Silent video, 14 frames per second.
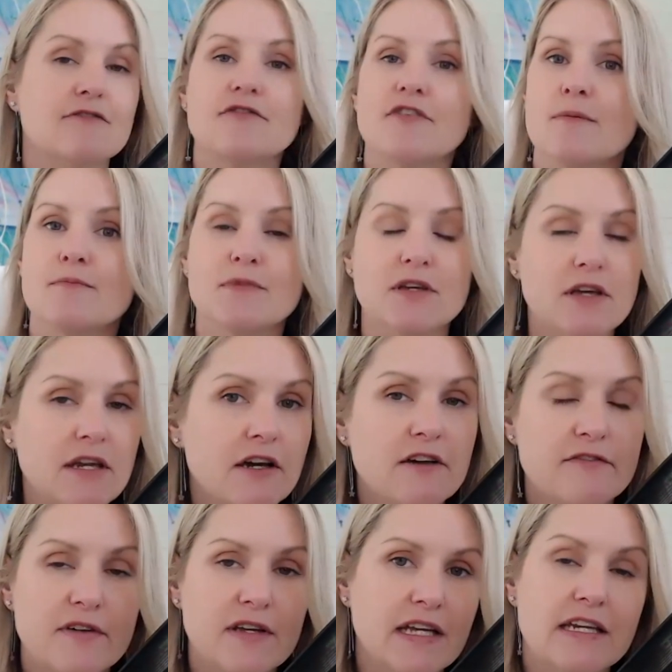from, you know,
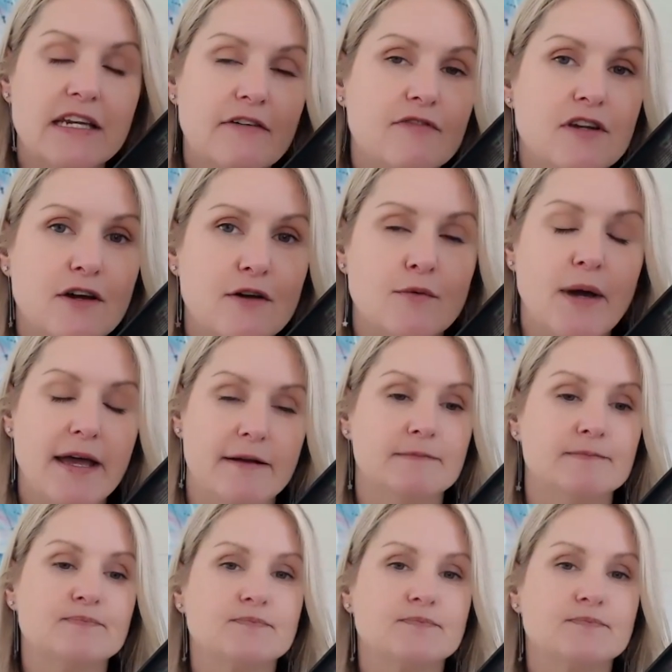you never know where.